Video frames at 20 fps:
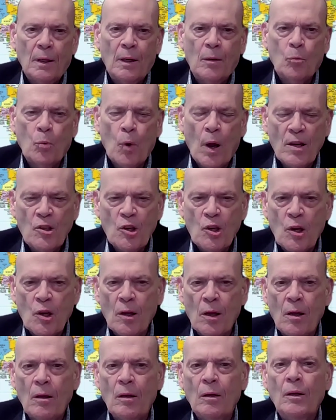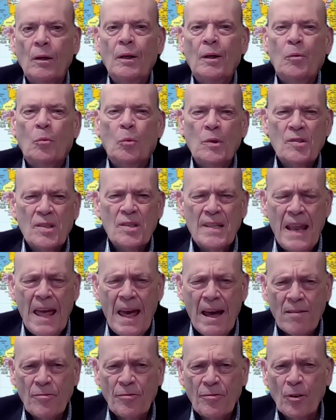Russia was
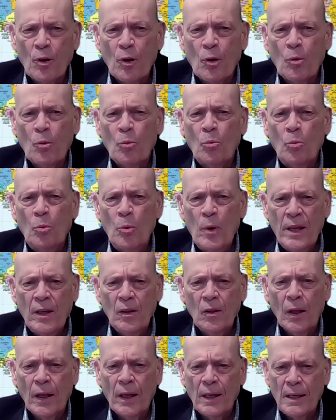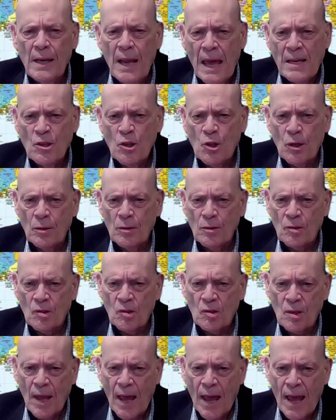never really a nation
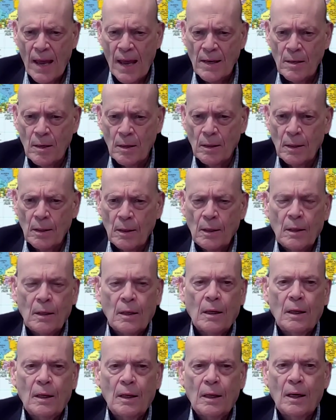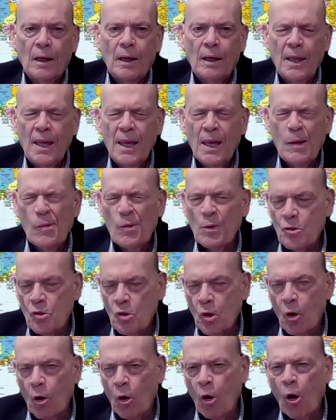state. It
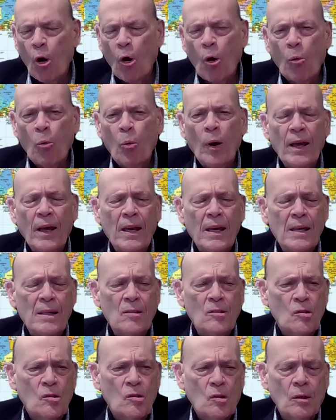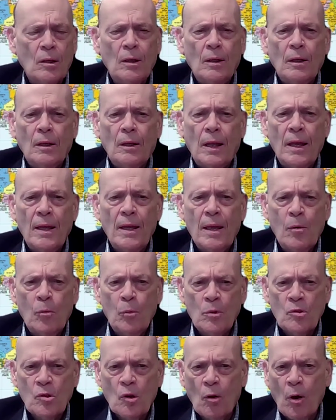was always
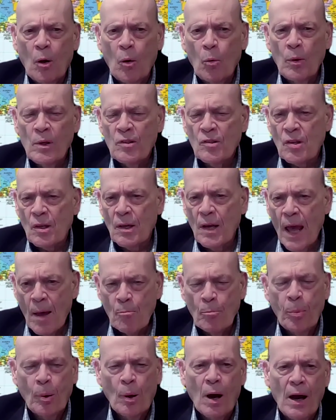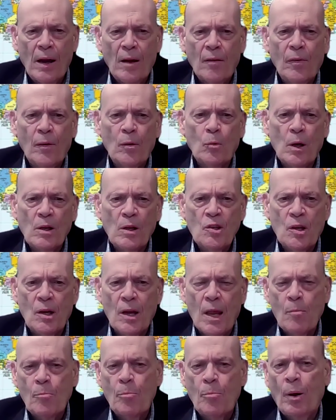an empire, and the Russian
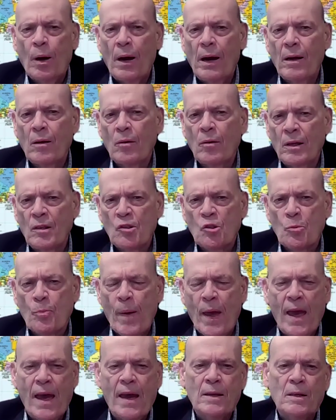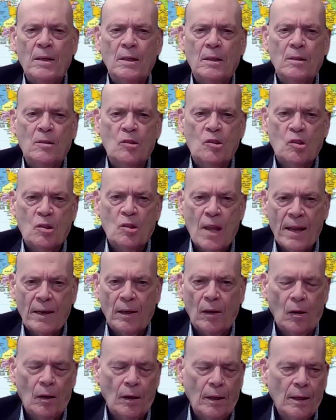Empire expanded
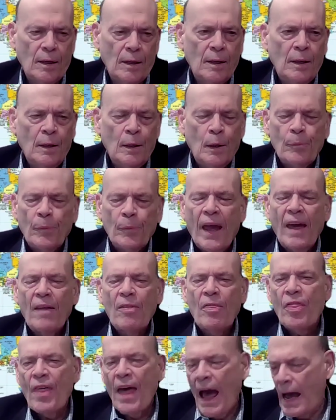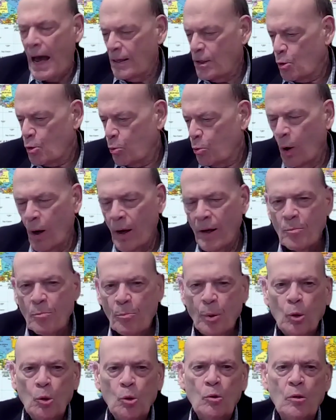steadily. And that's what
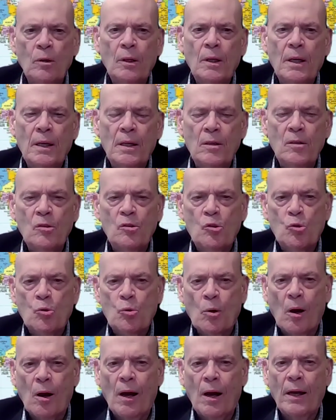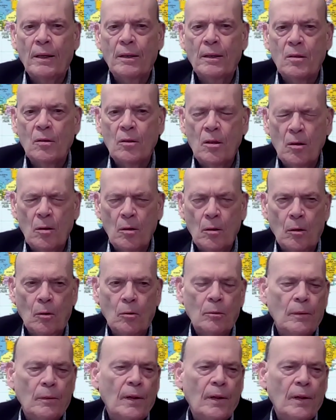Putin is trying to do.